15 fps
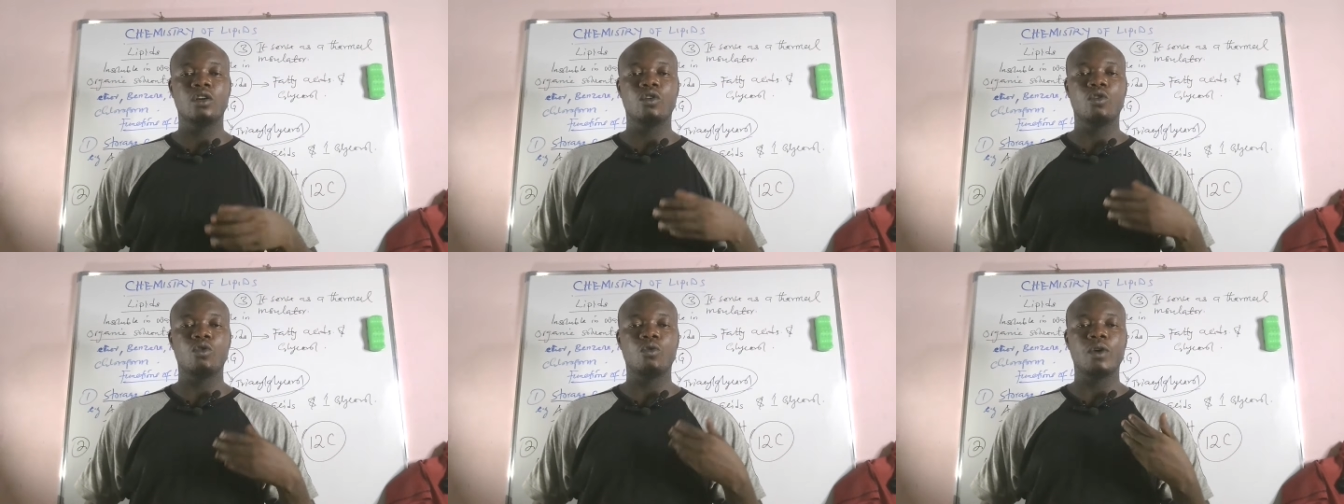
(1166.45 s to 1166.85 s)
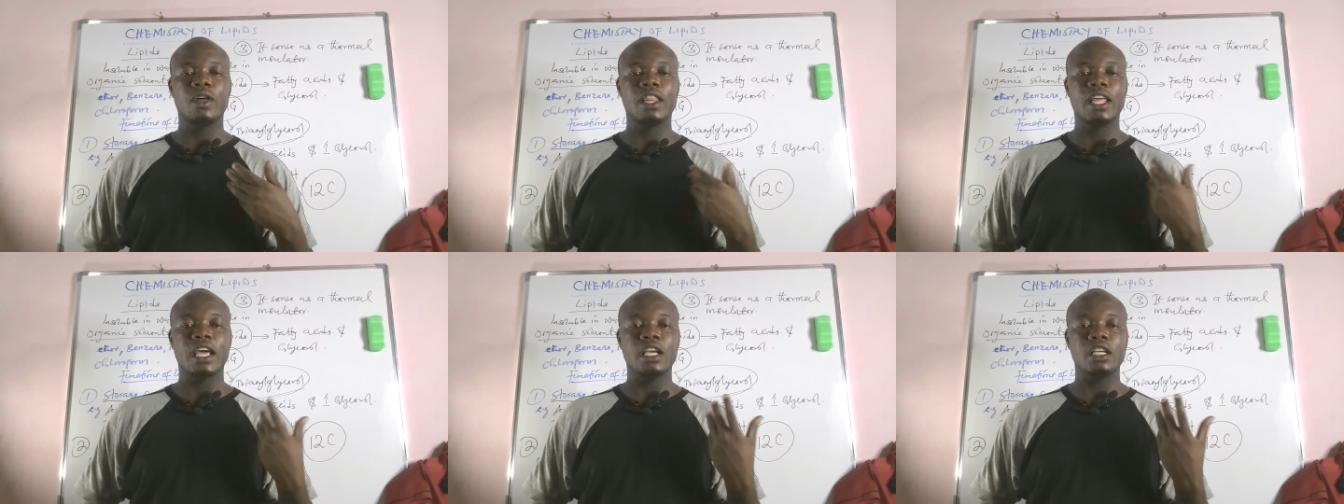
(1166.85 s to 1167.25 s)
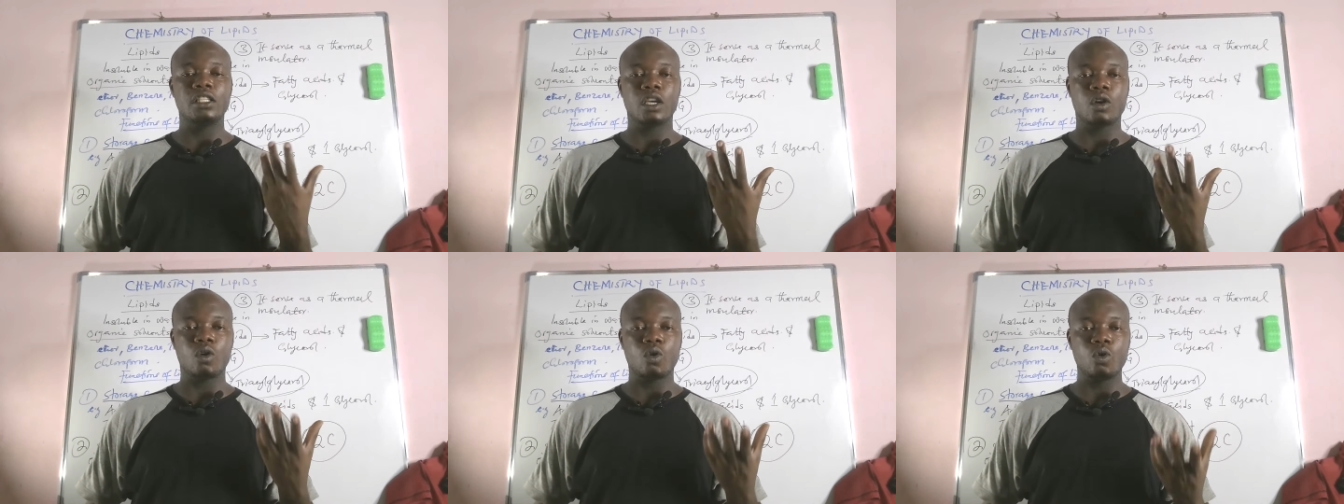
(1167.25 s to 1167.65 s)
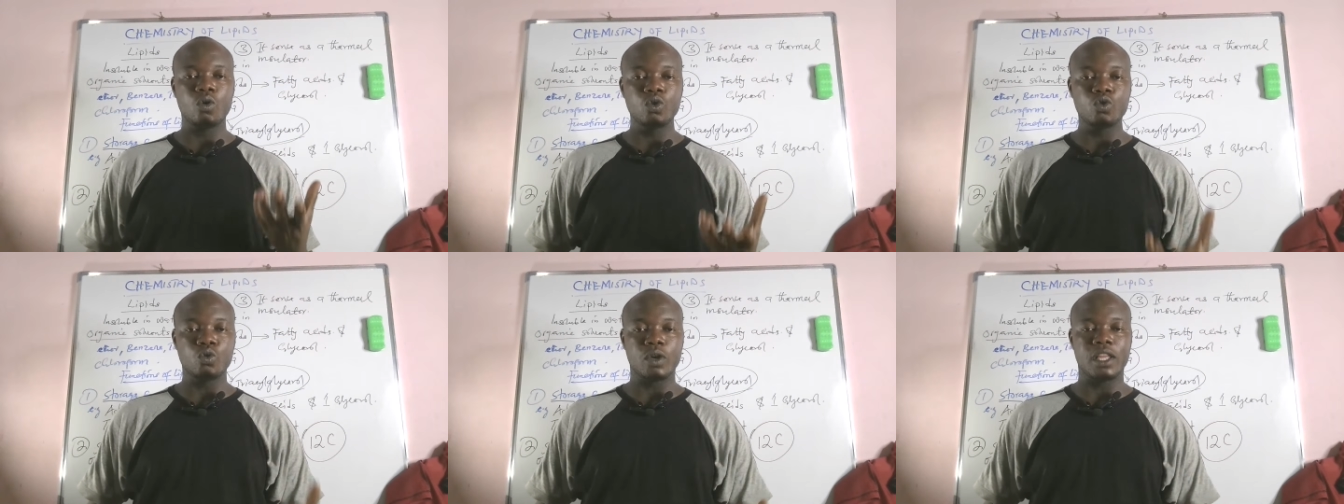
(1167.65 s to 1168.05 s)
or when there is a
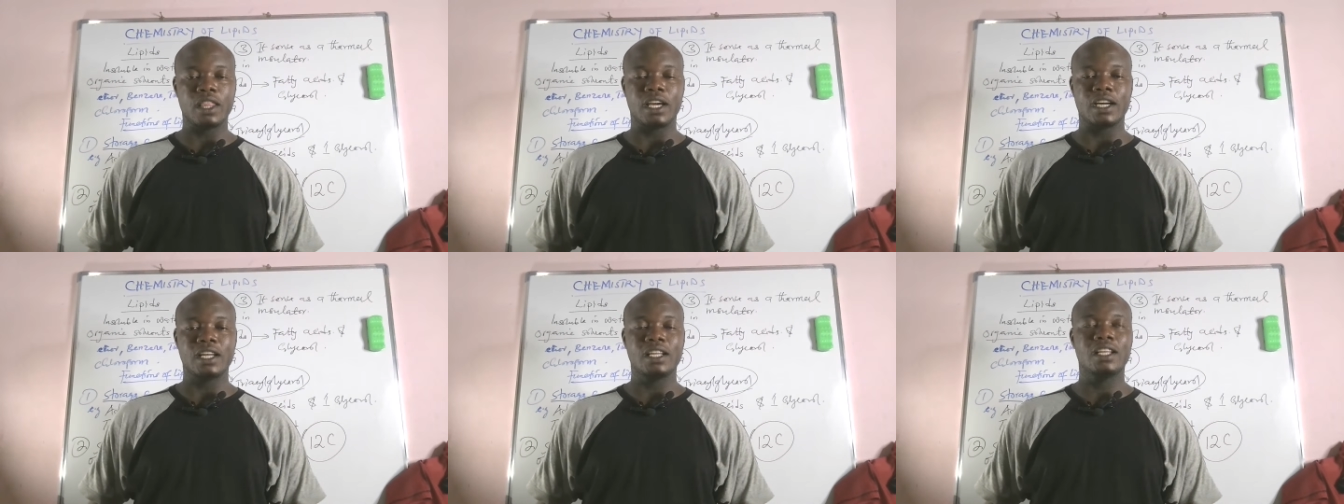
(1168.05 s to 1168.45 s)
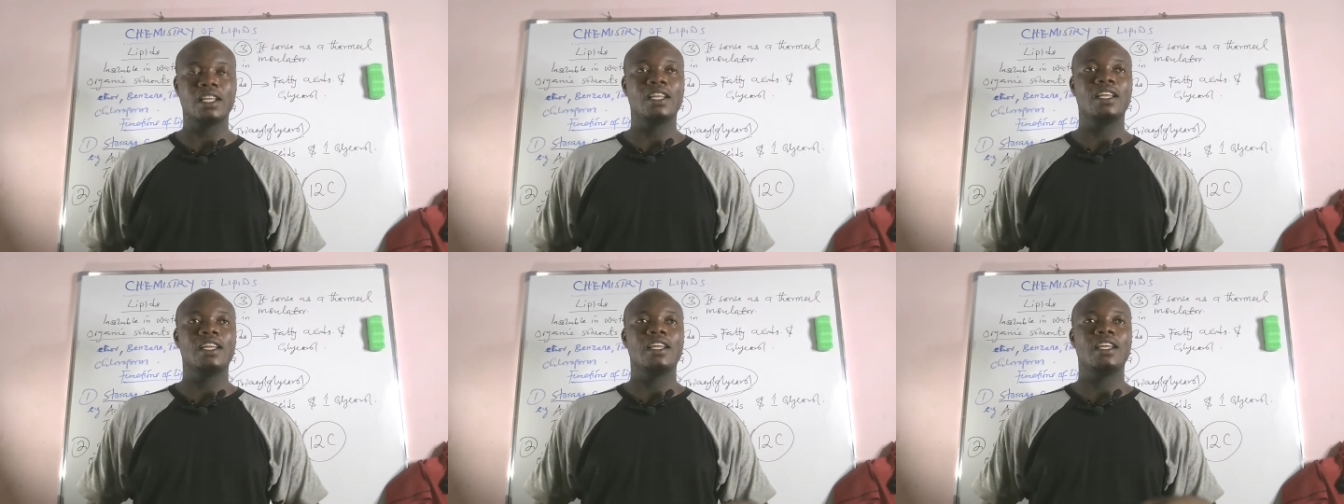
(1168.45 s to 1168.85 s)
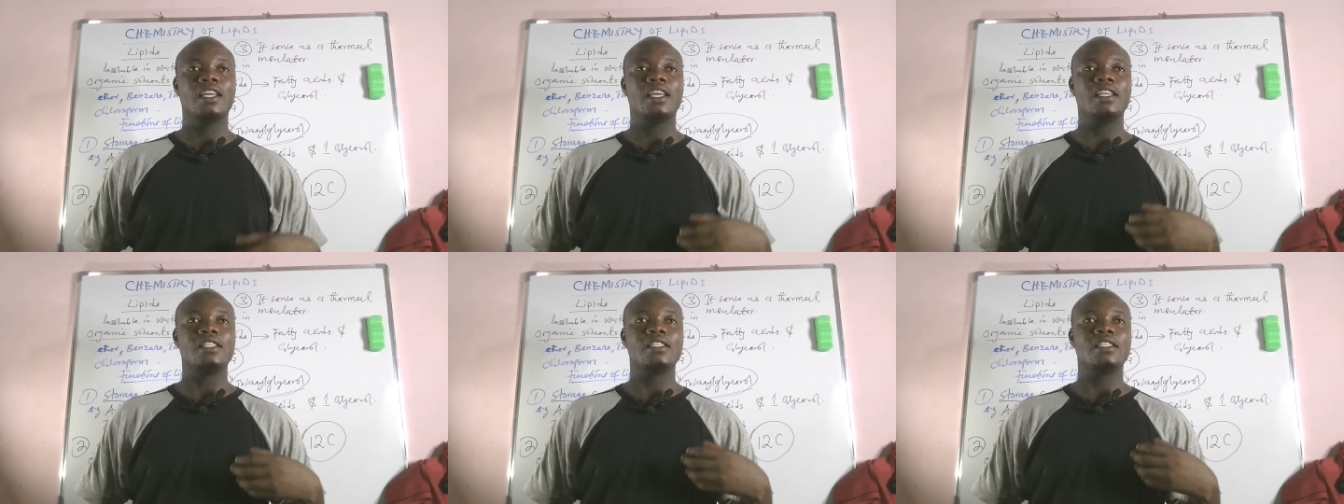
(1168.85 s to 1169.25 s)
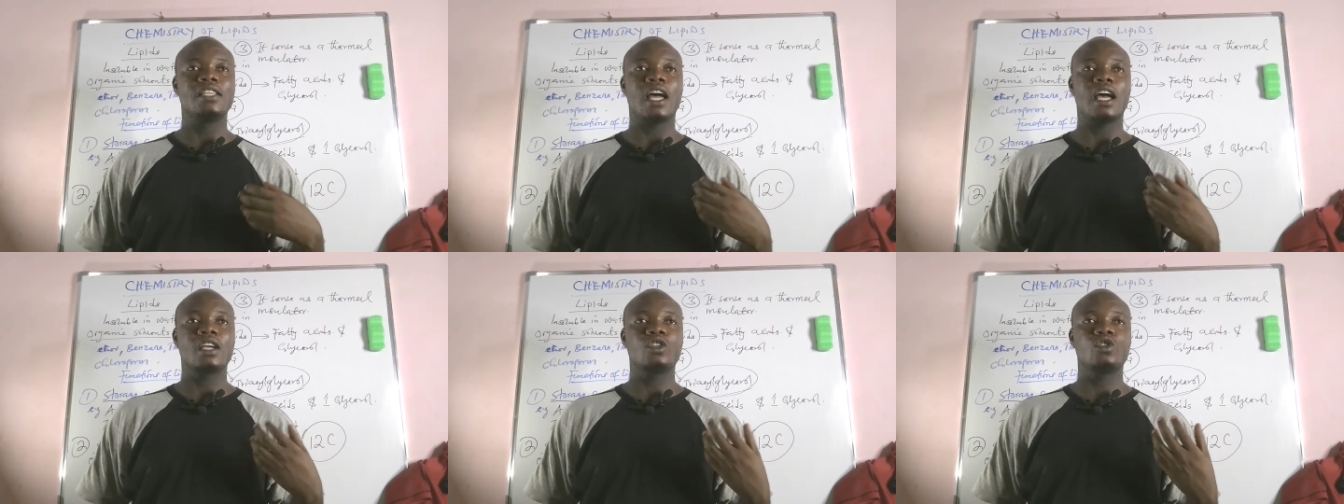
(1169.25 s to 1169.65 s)
cold weather, it's
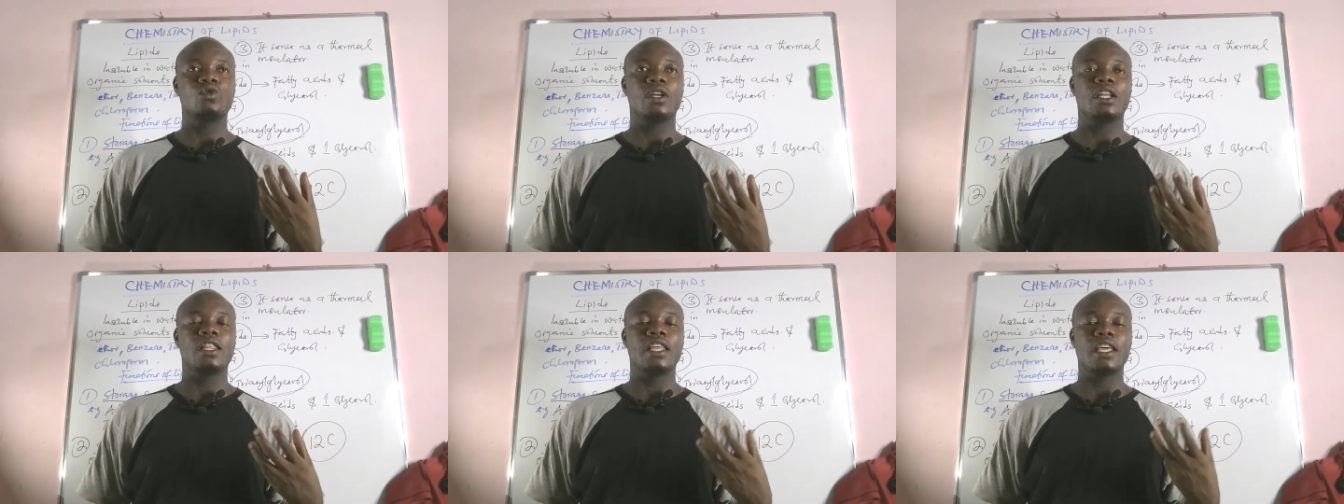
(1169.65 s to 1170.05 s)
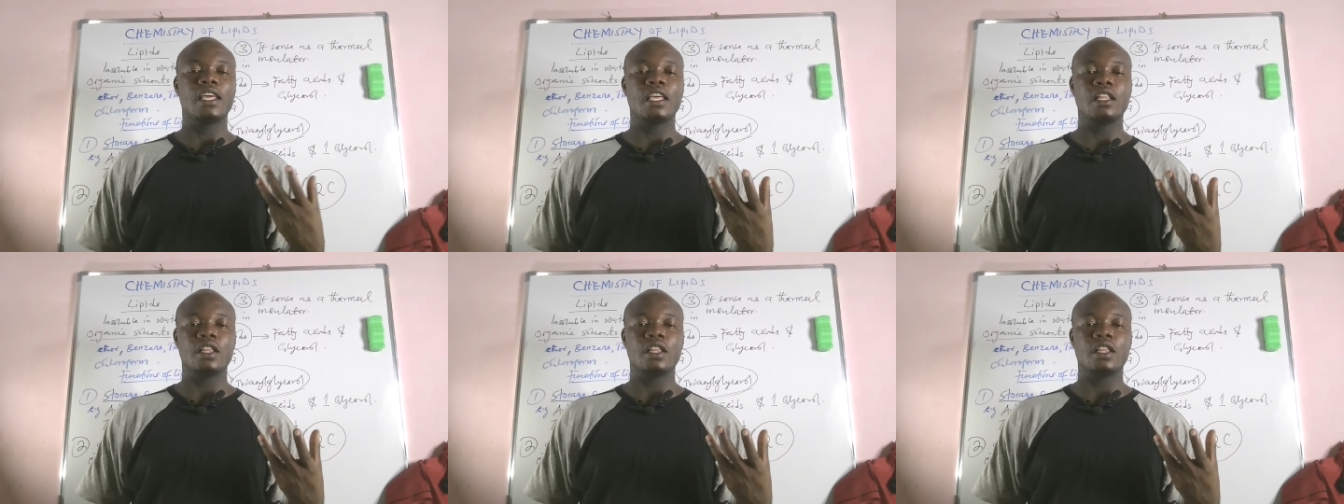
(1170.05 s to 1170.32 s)
actually the